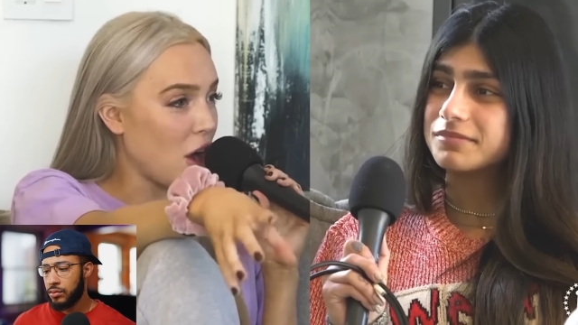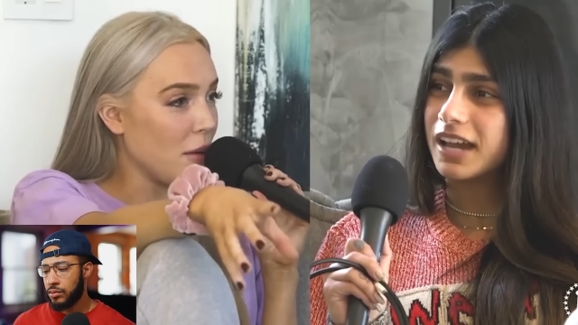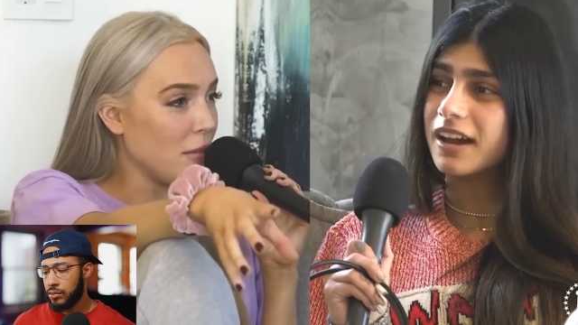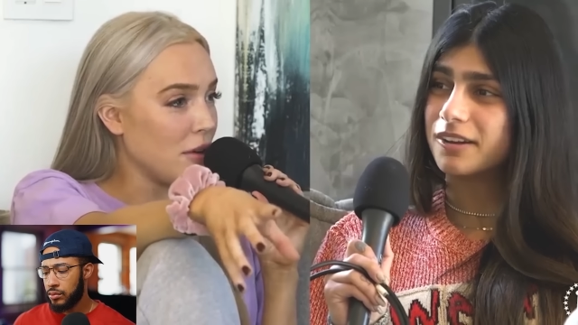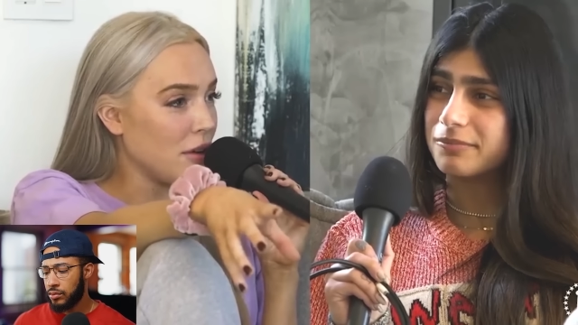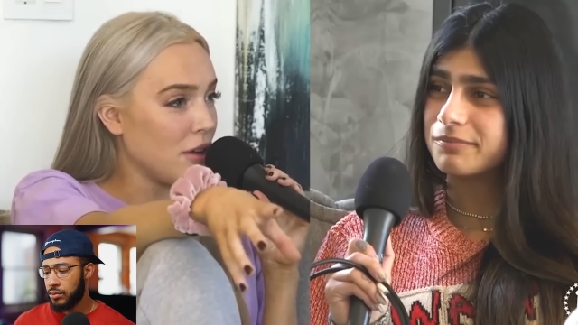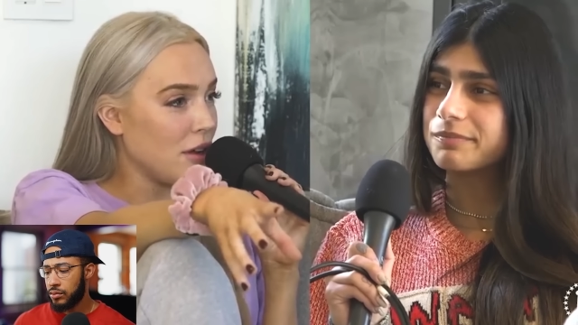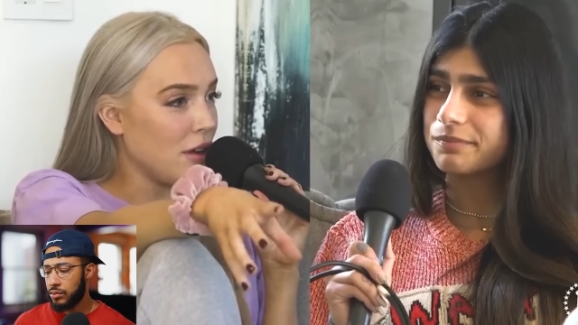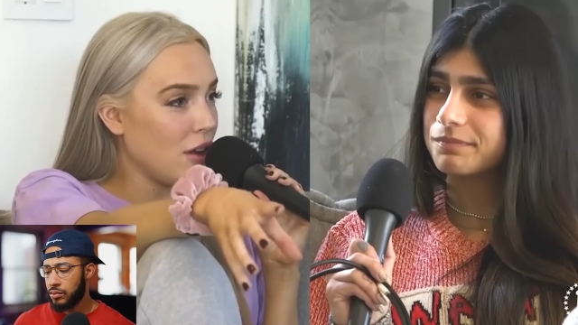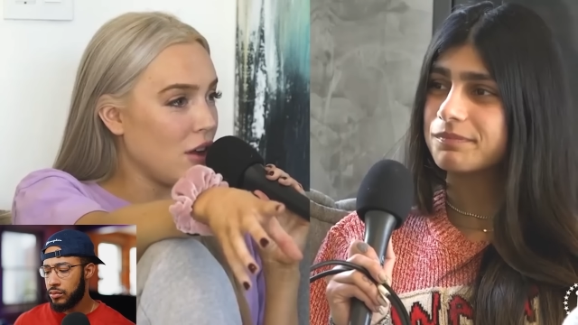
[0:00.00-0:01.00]
Speaker 1: Yeah
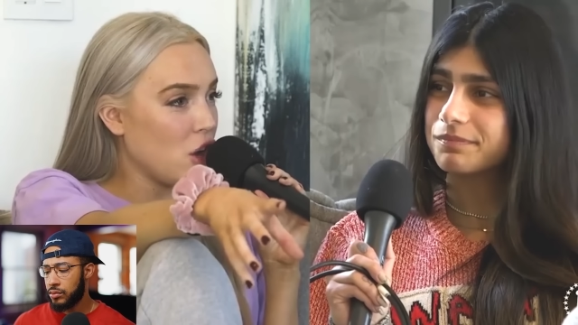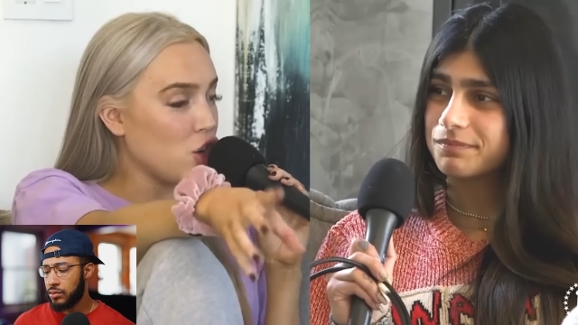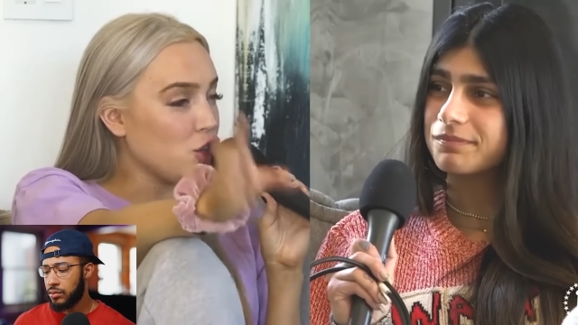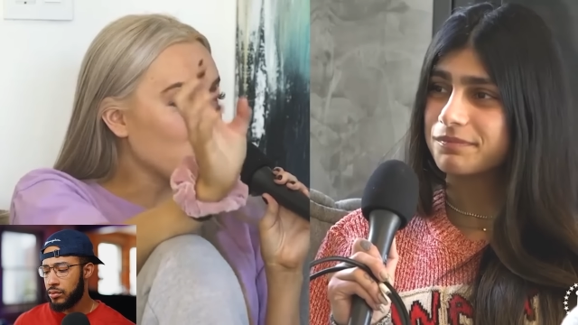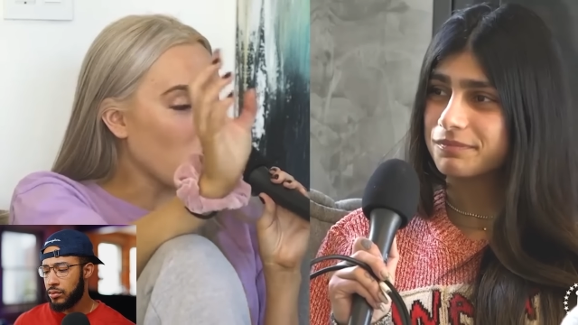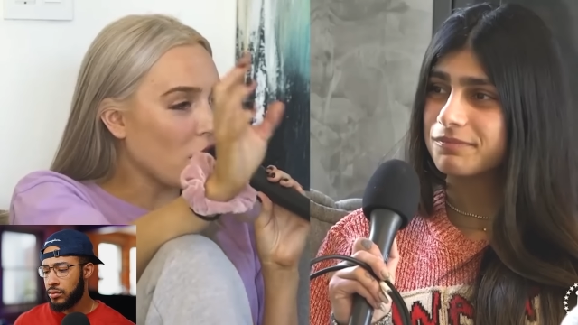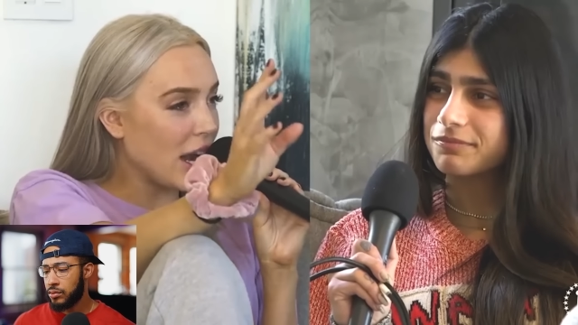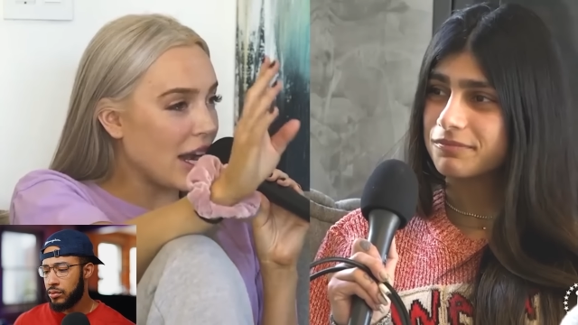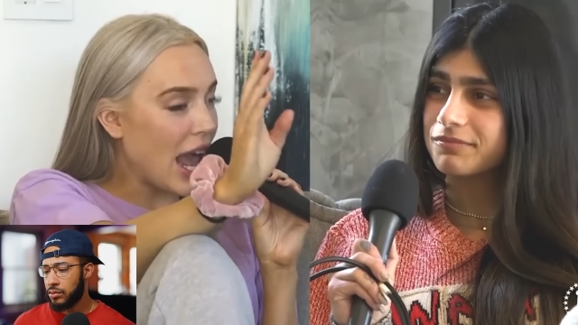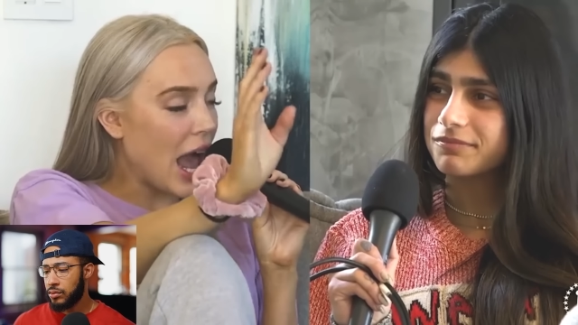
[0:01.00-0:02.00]
you are
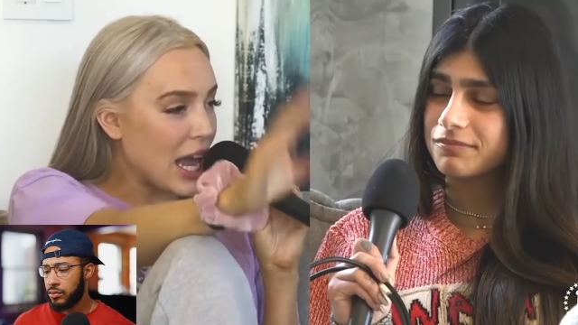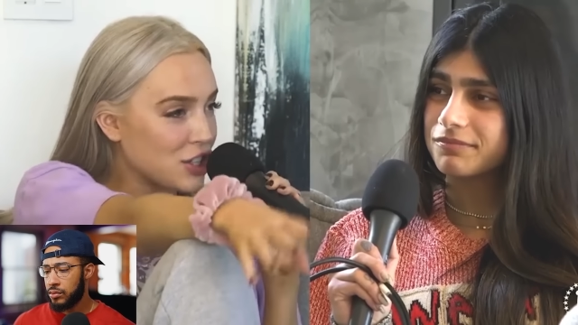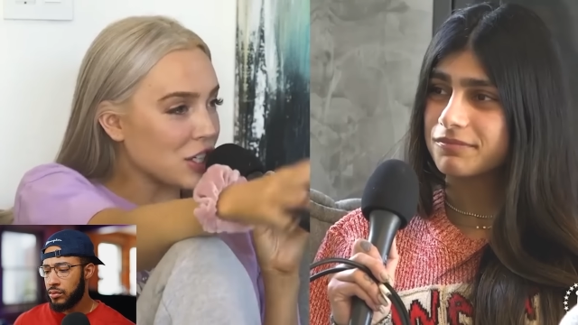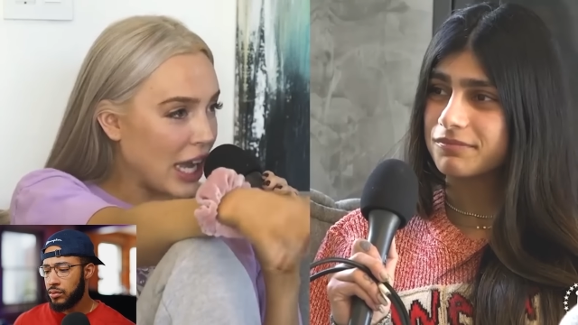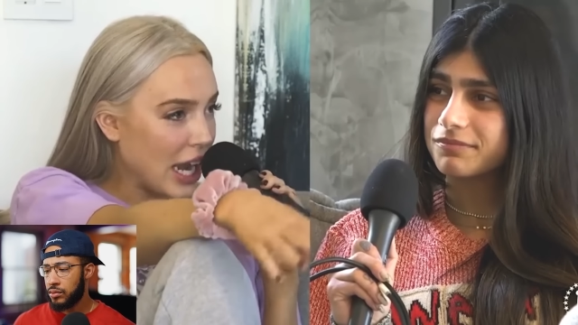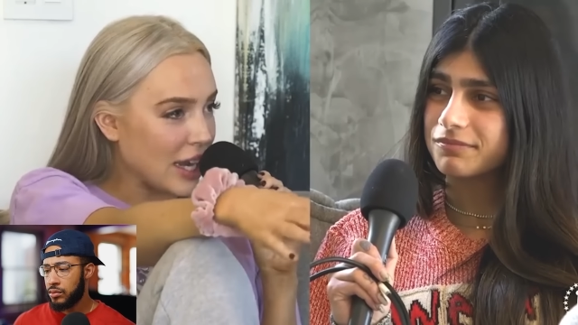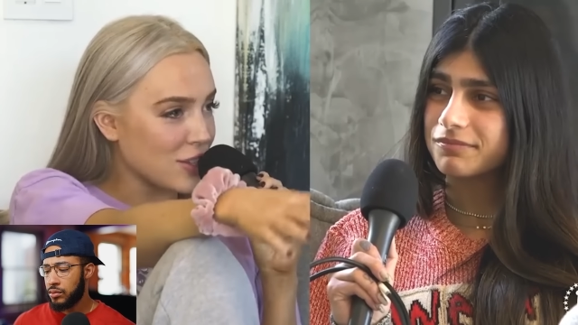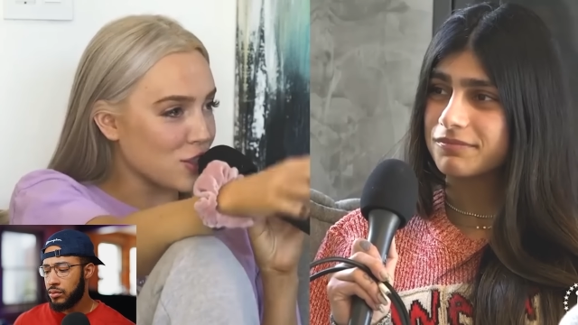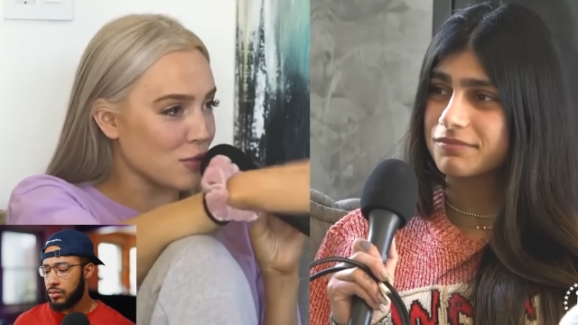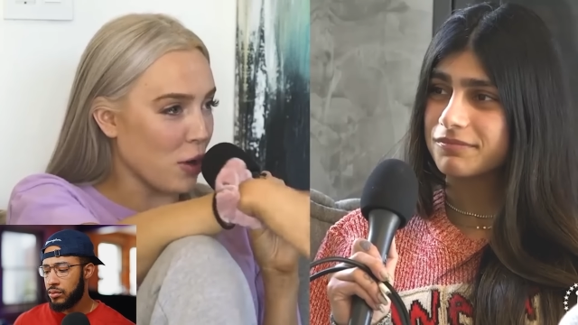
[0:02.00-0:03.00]
an educated,
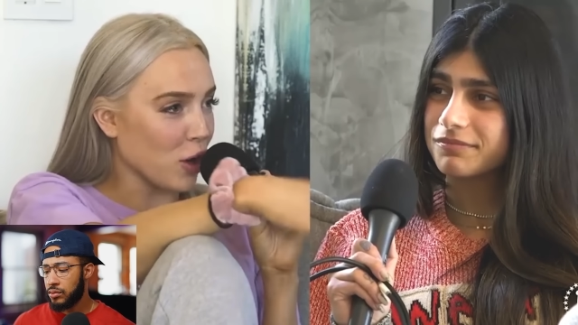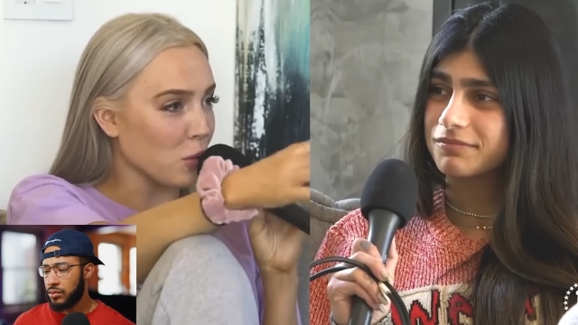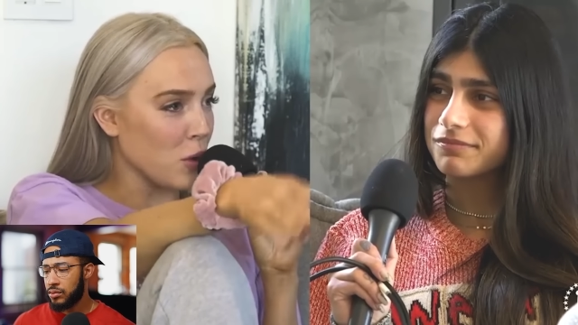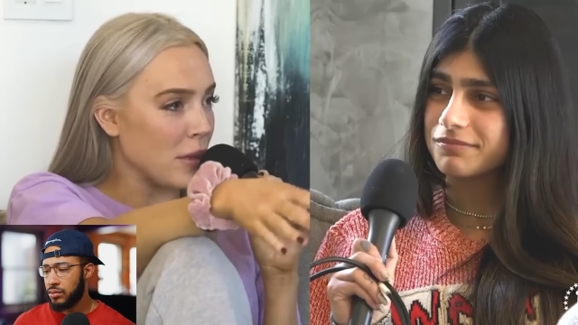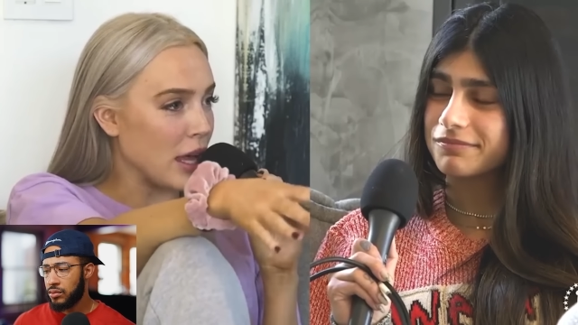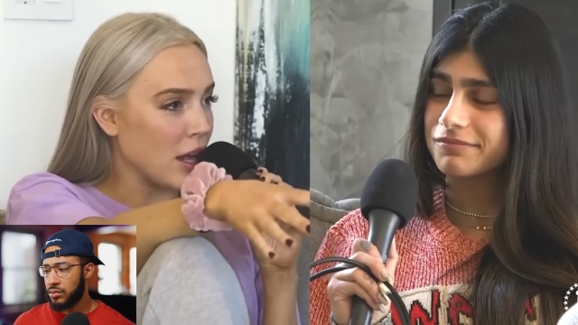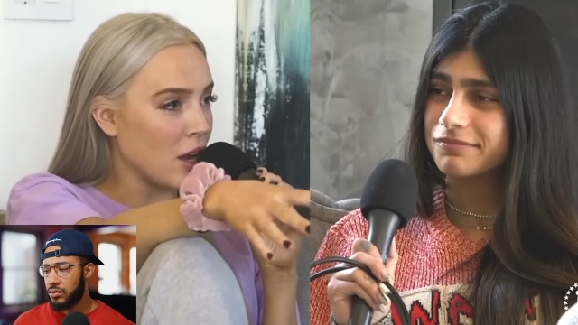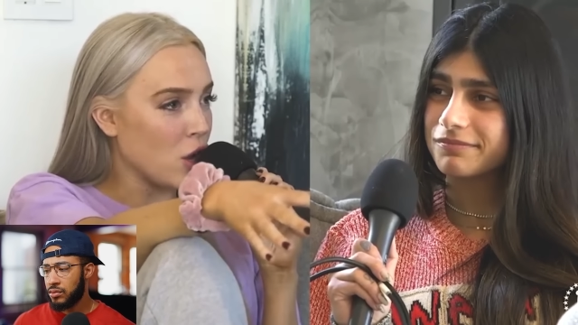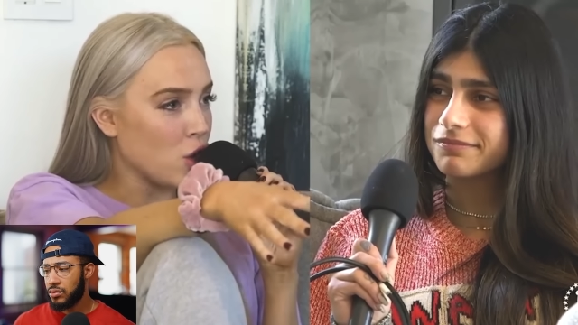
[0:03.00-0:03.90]
smart woman